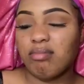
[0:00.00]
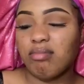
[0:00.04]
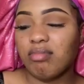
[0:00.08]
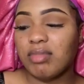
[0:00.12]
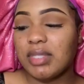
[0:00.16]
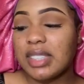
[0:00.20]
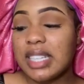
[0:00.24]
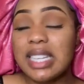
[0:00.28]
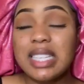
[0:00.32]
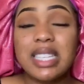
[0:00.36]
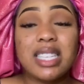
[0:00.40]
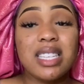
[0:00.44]

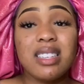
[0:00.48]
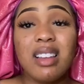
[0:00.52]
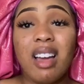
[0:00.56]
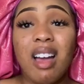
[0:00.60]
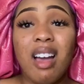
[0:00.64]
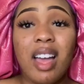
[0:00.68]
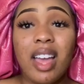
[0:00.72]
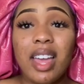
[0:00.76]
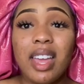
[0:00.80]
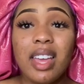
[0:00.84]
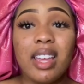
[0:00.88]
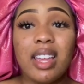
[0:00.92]
It's
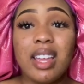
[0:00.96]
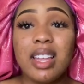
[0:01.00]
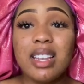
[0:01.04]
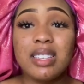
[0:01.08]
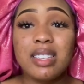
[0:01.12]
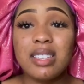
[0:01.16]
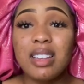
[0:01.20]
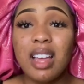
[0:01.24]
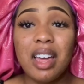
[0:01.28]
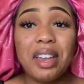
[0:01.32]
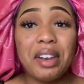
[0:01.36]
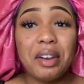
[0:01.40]

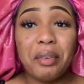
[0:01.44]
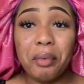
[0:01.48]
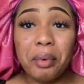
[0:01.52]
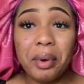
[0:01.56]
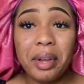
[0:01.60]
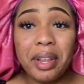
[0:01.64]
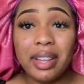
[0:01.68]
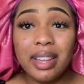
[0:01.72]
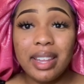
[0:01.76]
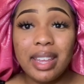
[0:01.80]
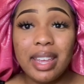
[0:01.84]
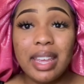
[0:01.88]
not
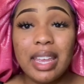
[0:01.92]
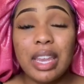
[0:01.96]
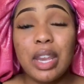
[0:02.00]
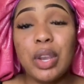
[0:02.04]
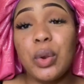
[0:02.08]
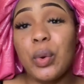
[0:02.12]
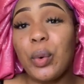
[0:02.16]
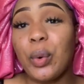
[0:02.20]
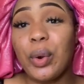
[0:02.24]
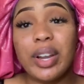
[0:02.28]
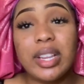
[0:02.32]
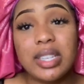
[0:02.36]
oily,
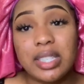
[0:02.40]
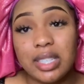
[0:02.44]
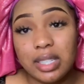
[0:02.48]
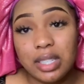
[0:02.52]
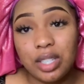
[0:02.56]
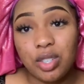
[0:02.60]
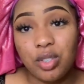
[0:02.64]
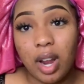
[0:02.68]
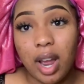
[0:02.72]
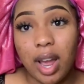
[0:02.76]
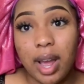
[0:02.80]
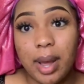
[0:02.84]
nor is it
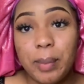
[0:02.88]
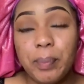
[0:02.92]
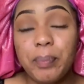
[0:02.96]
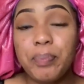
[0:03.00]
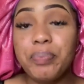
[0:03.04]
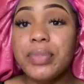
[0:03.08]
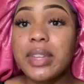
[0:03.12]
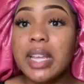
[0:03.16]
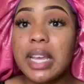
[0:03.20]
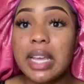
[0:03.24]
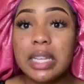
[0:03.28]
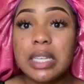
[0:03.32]
dry.
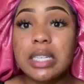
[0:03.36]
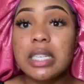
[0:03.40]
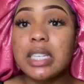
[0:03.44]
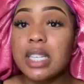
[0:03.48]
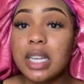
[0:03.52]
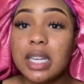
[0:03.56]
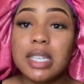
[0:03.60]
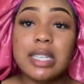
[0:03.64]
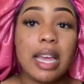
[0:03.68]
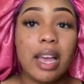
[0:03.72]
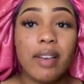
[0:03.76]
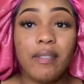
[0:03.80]
It's
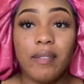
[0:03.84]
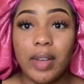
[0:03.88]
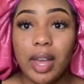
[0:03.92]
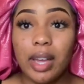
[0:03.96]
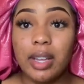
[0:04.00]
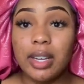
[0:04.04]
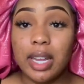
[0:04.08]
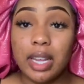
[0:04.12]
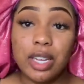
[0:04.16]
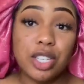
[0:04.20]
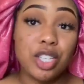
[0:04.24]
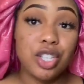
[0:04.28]
just how
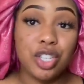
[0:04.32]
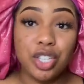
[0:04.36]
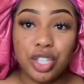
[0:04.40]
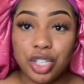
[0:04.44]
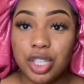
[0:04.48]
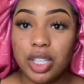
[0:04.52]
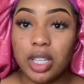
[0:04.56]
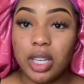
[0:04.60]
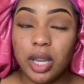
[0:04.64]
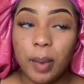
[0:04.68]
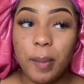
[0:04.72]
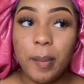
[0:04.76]
foundation
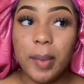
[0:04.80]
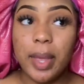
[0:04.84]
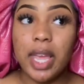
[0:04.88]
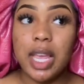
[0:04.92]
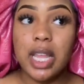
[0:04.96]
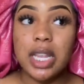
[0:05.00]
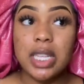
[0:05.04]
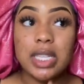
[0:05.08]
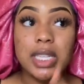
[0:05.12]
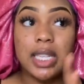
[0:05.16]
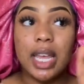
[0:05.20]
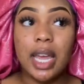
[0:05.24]
should be.
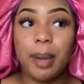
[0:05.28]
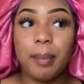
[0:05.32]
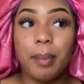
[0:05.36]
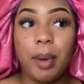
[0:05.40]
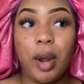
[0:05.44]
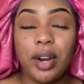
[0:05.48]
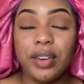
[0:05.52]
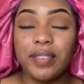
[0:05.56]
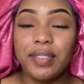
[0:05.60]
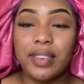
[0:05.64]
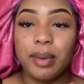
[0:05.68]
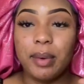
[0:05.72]
It's like
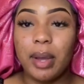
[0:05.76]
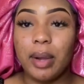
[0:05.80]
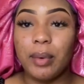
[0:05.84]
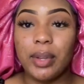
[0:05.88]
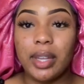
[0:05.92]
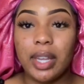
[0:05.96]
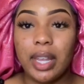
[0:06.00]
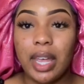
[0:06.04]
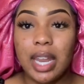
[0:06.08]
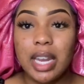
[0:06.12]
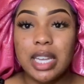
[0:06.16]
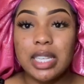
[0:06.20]
perfect. I really
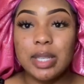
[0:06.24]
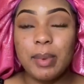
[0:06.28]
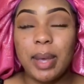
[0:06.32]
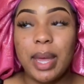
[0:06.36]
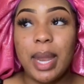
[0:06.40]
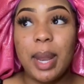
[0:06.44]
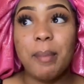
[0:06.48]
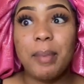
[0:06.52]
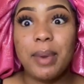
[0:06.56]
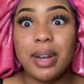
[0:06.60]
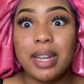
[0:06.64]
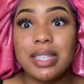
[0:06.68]
can't explain
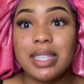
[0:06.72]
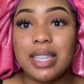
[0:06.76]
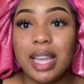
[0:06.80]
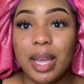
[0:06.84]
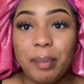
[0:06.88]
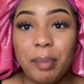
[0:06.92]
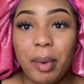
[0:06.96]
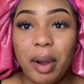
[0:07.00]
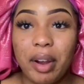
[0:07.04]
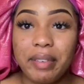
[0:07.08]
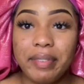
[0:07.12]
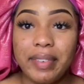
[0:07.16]
it, but it's like
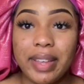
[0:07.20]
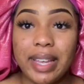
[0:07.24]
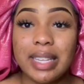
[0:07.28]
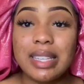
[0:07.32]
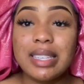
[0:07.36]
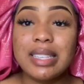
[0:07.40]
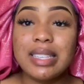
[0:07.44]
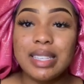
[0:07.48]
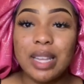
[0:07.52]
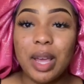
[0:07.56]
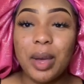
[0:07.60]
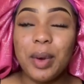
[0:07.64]
perfect.
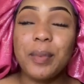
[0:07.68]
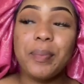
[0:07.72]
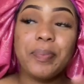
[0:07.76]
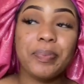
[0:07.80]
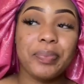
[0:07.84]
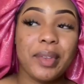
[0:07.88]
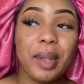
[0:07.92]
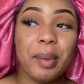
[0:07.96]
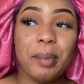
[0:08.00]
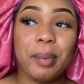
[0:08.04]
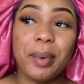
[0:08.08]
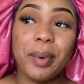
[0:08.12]
So I'm
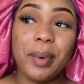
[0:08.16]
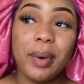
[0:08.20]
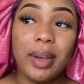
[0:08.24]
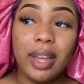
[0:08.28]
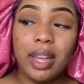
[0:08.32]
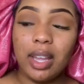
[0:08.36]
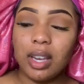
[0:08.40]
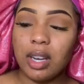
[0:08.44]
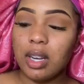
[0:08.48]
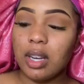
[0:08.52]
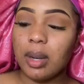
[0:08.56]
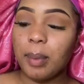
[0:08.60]
gonna go
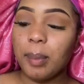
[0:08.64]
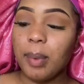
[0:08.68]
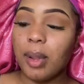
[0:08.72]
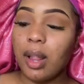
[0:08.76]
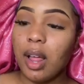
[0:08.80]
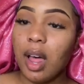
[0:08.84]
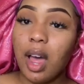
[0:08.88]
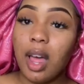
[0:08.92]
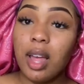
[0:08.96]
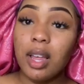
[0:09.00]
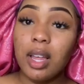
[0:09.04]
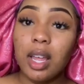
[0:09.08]
ahead and
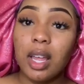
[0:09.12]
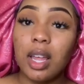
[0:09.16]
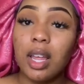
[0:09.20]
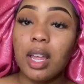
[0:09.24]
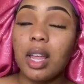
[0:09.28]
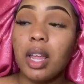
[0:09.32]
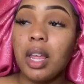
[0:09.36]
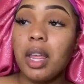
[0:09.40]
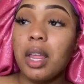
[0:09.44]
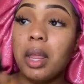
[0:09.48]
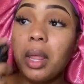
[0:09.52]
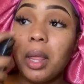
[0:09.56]
apply
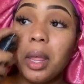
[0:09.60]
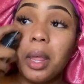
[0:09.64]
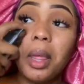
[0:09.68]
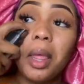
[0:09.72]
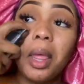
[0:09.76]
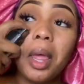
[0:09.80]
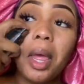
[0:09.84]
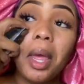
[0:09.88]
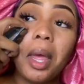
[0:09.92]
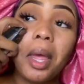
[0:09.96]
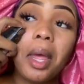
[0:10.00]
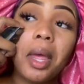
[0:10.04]

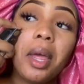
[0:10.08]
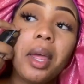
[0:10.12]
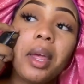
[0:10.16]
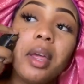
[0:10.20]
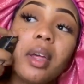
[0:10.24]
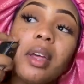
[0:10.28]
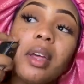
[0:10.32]
that.